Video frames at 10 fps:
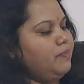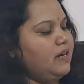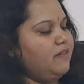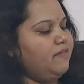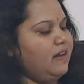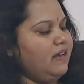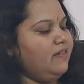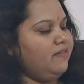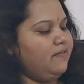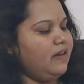
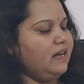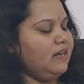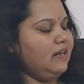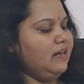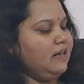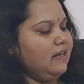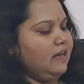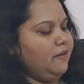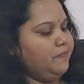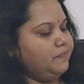butterfly
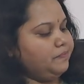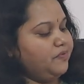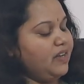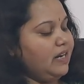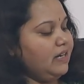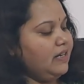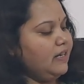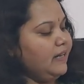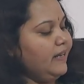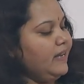very
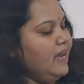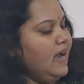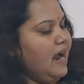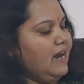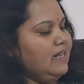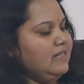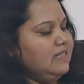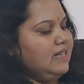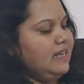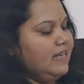neatly, and then
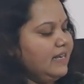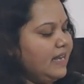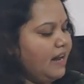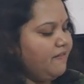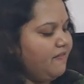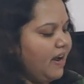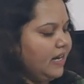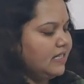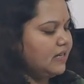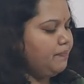see he can
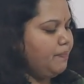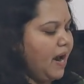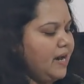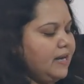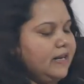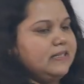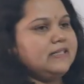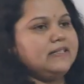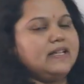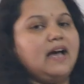find some patterns
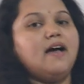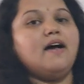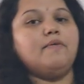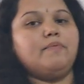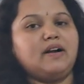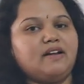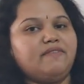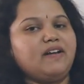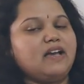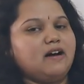in the
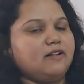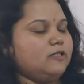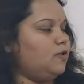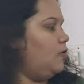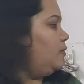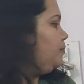butterfly also.